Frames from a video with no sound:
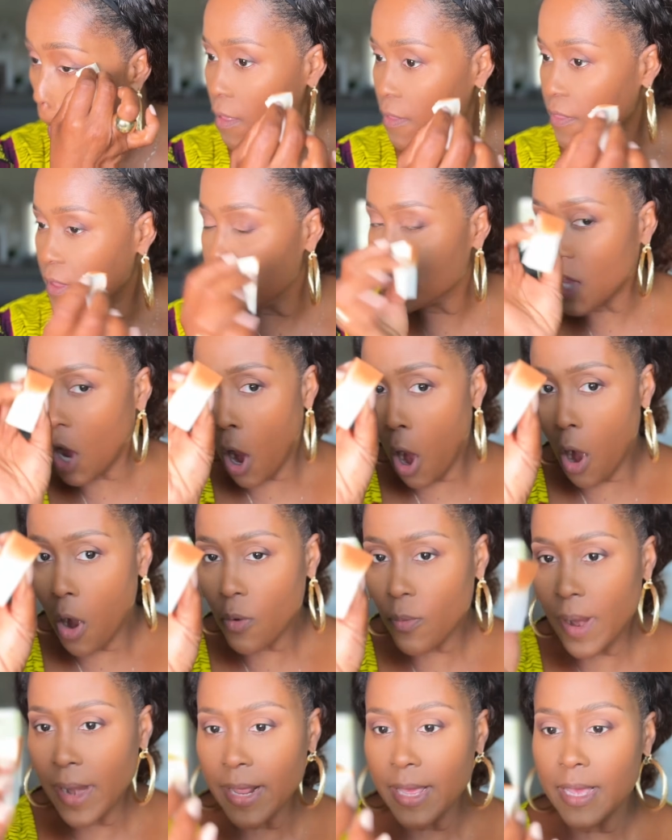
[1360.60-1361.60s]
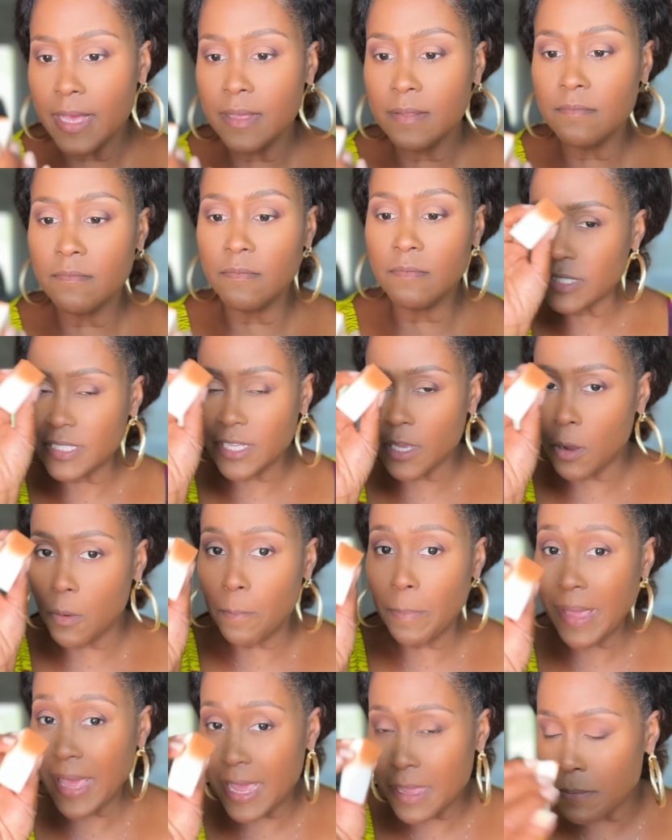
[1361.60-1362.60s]
There's already still
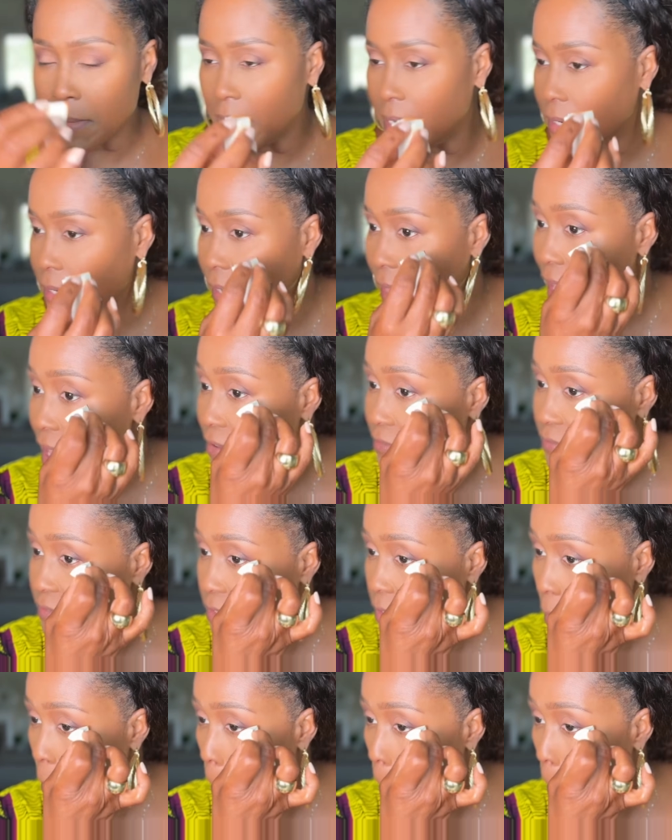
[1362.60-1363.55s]
pigment left,